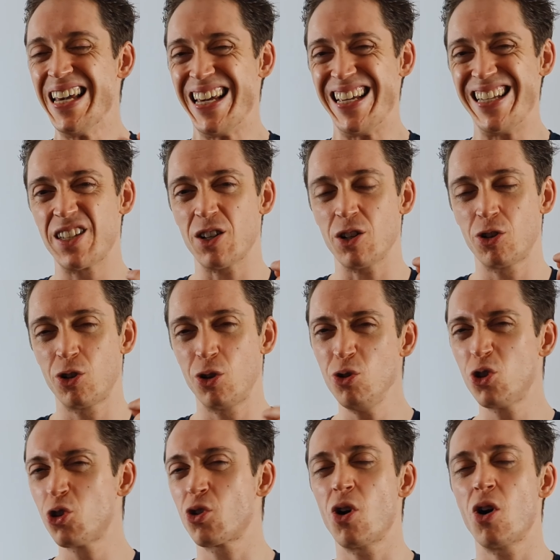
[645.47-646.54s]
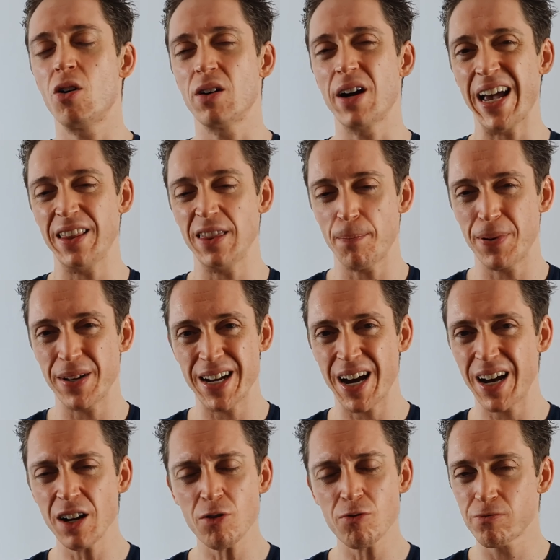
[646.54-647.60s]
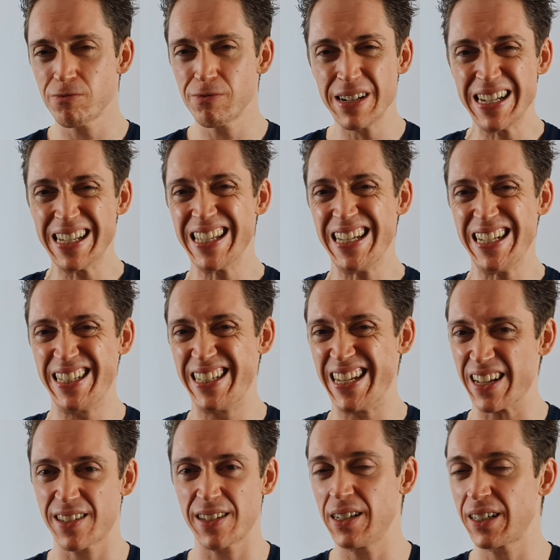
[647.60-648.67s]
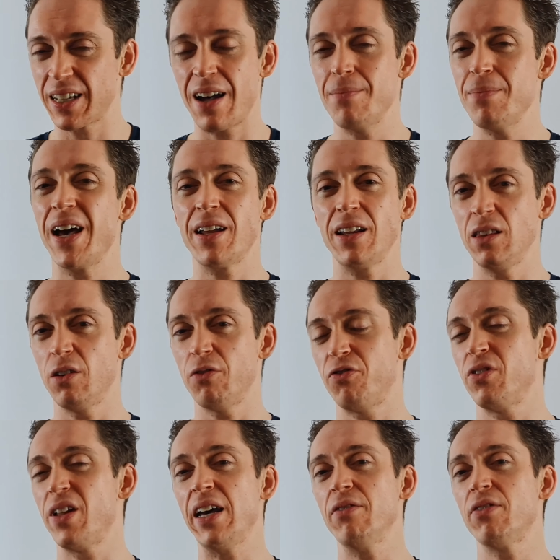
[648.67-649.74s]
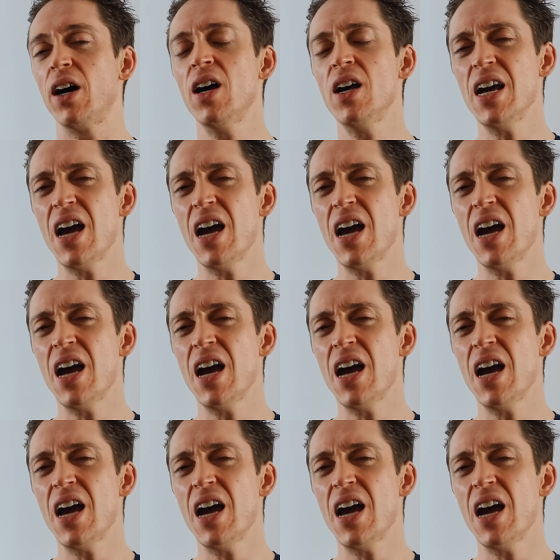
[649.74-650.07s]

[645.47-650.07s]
is too strong and the banana really doesn't come out in the flavor.